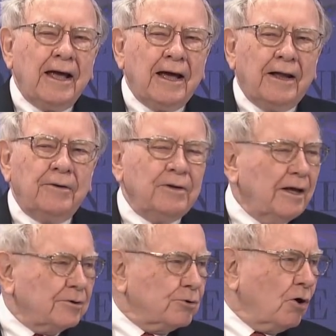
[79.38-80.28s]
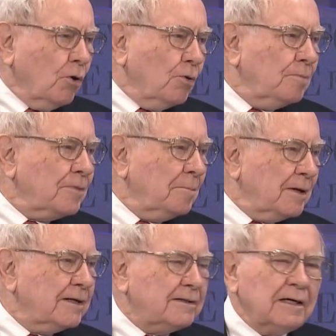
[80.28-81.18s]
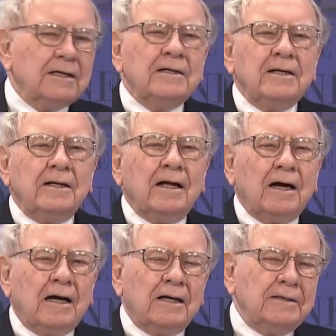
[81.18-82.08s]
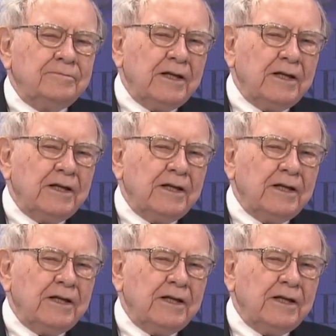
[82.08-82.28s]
and, and grow. But uh, uh,